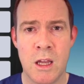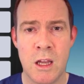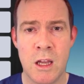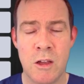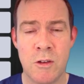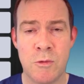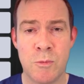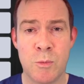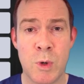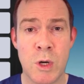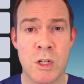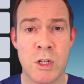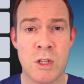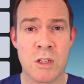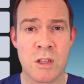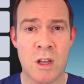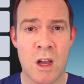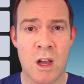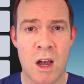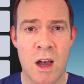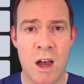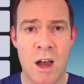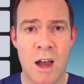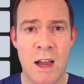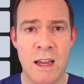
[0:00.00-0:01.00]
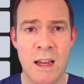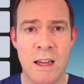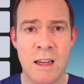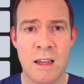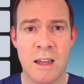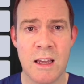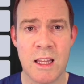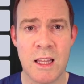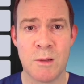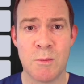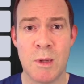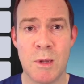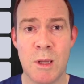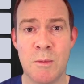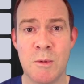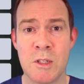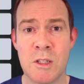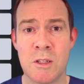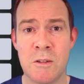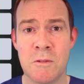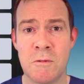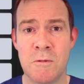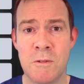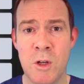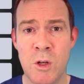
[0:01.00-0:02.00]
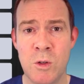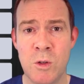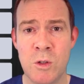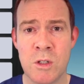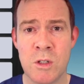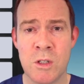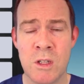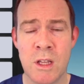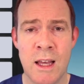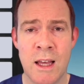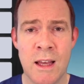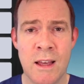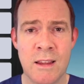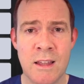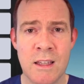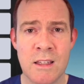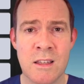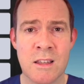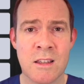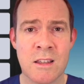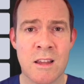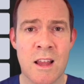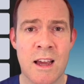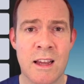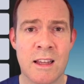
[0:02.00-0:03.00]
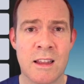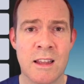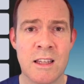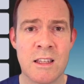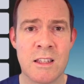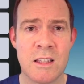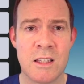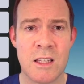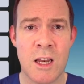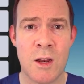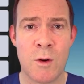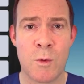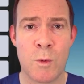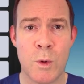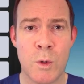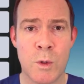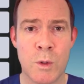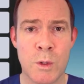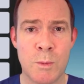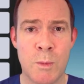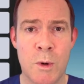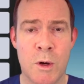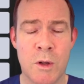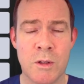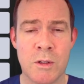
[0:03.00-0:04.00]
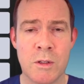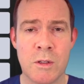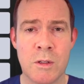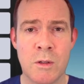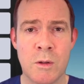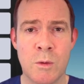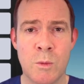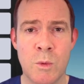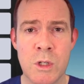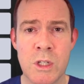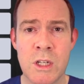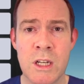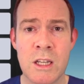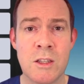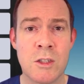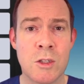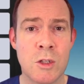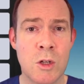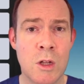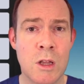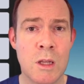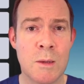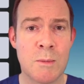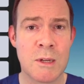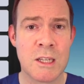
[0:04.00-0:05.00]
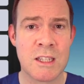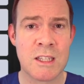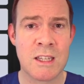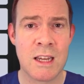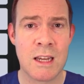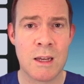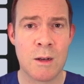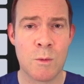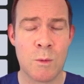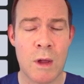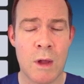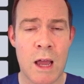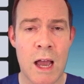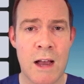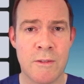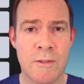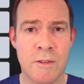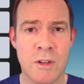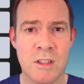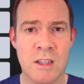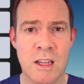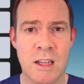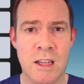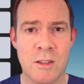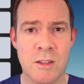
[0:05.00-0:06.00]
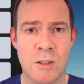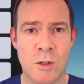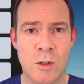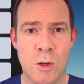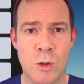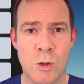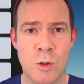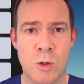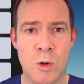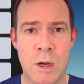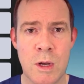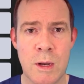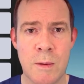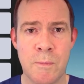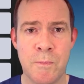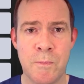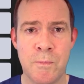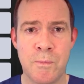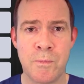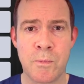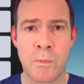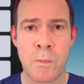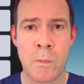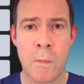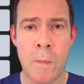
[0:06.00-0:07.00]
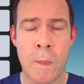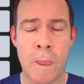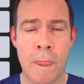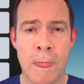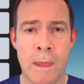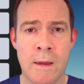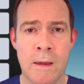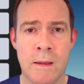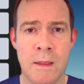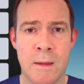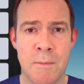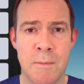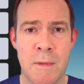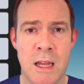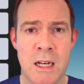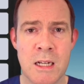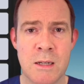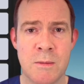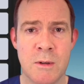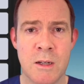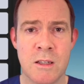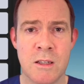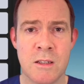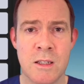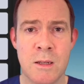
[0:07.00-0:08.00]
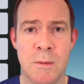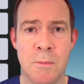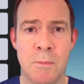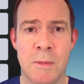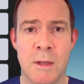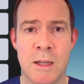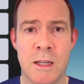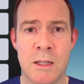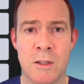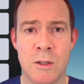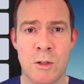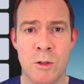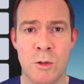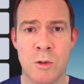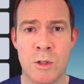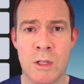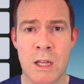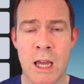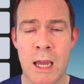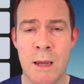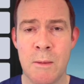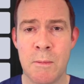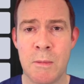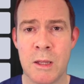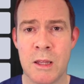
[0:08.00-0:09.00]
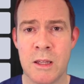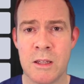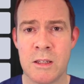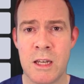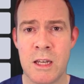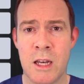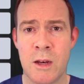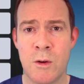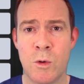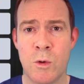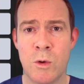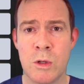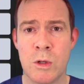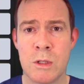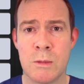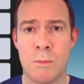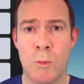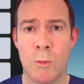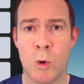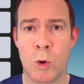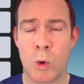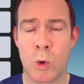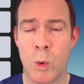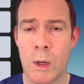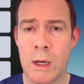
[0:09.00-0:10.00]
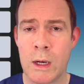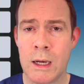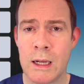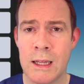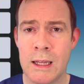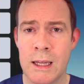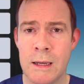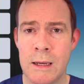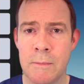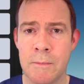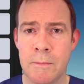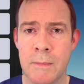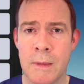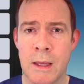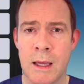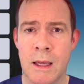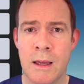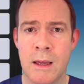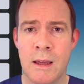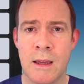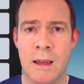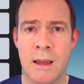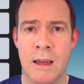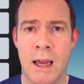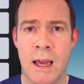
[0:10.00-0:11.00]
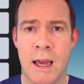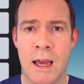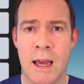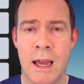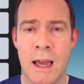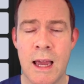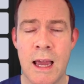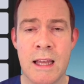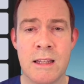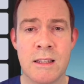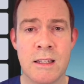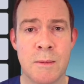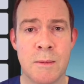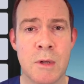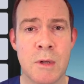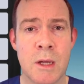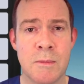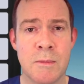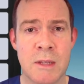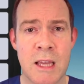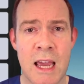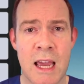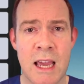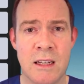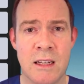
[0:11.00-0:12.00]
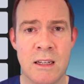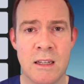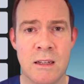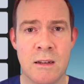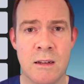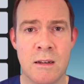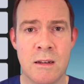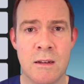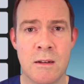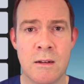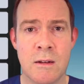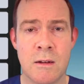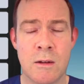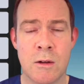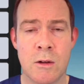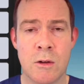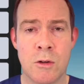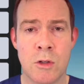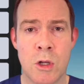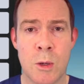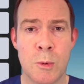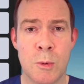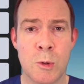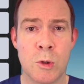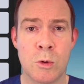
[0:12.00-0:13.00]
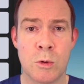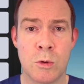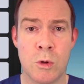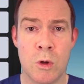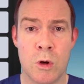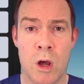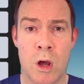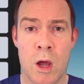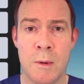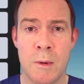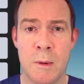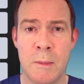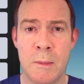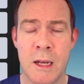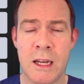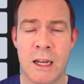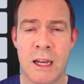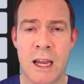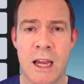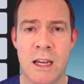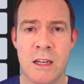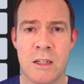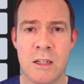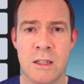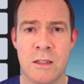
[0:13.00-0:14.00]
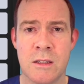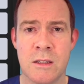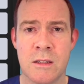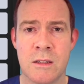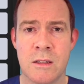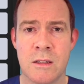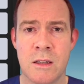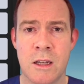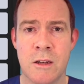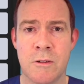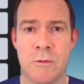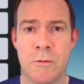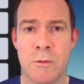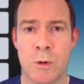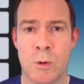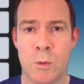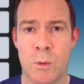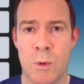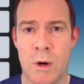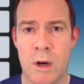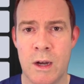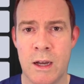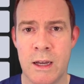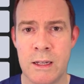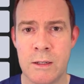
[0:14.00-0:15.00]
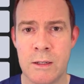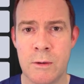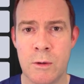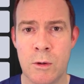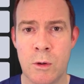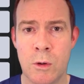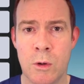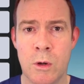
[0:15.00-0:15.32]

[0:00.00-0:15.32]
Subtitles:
If pressure is high and the bleb is diffuse, this is likely steroid response, which can certainly be seen after XEN surgery. The management is simply to taper the steroids more quickly and sometimes add in topical glaucoma medications if required.